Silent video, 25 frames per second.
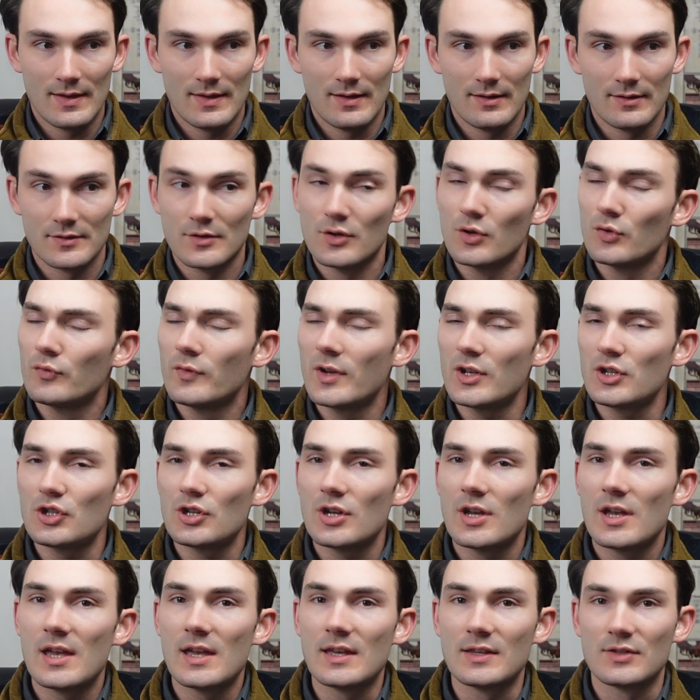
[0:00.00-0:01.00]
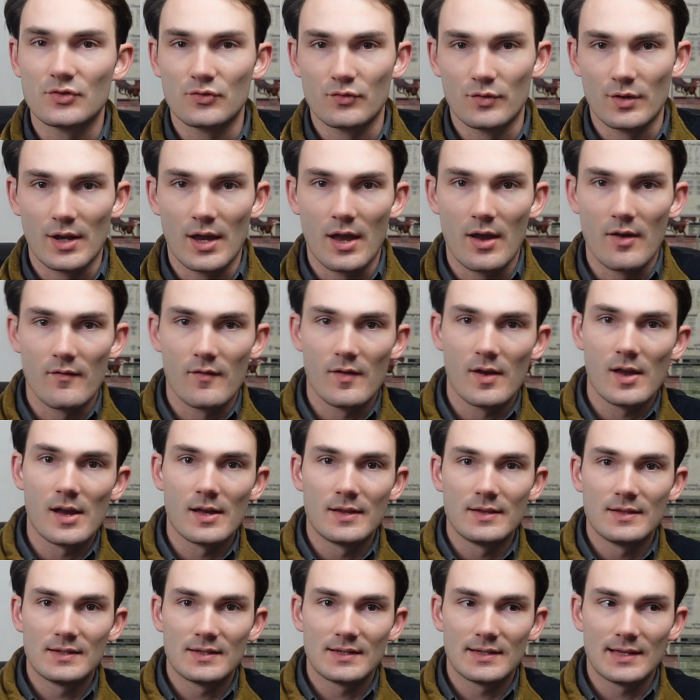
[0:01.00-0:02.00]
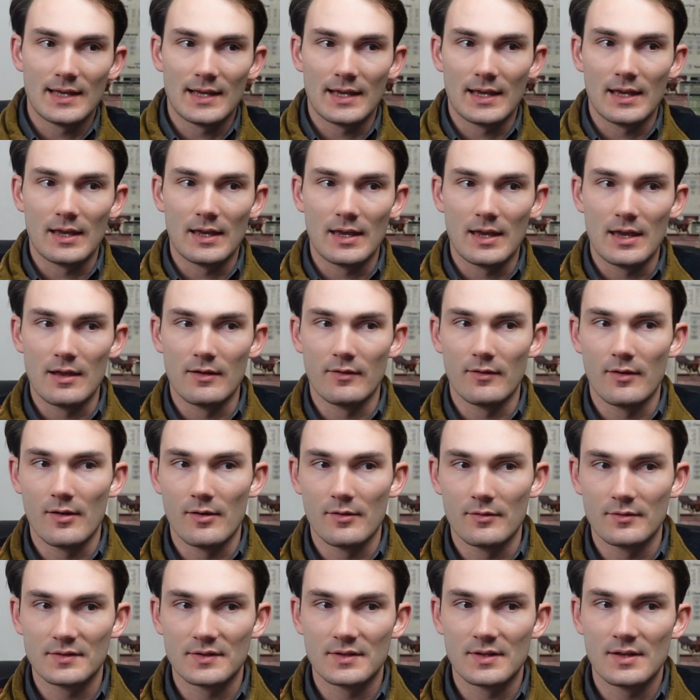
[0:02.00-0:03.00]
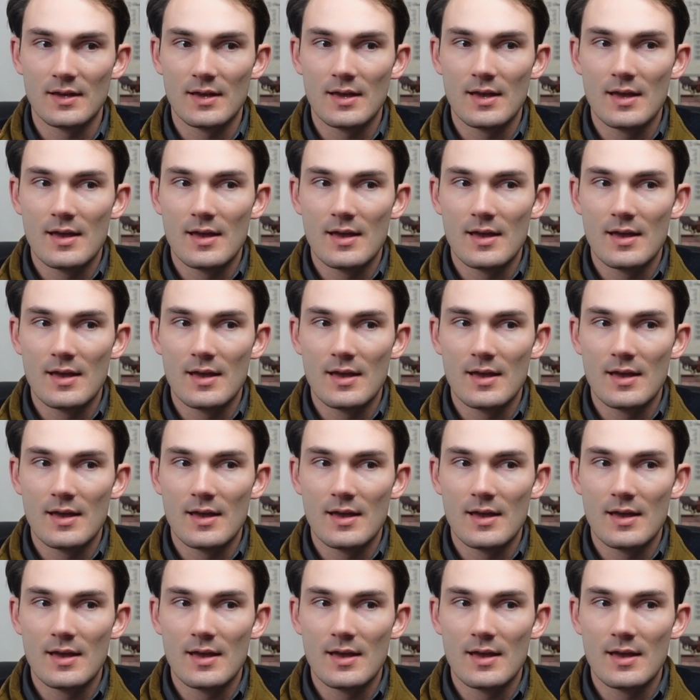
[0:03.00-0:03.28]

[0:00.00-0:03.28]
There's a rich history of gunslinging heroes.